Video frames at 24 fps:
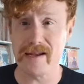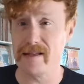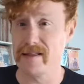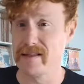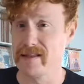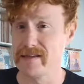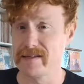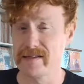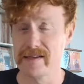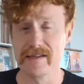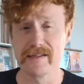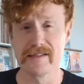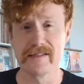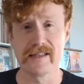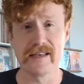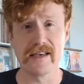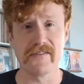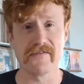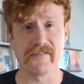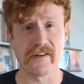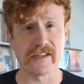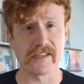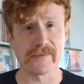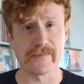This is the
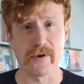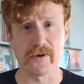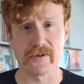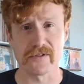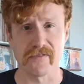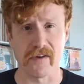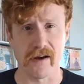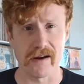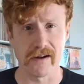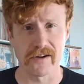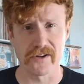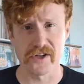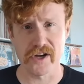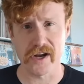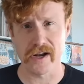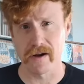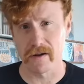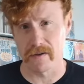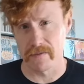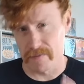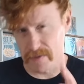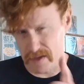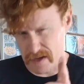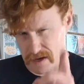FencePost Vinyl
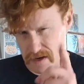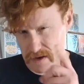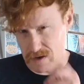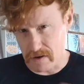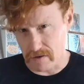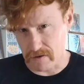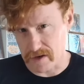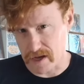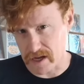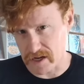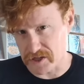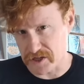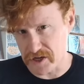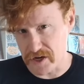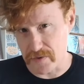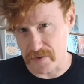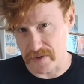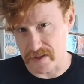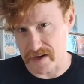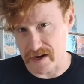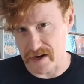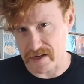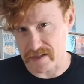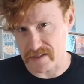channel. I'll catch you in
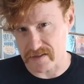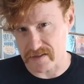the next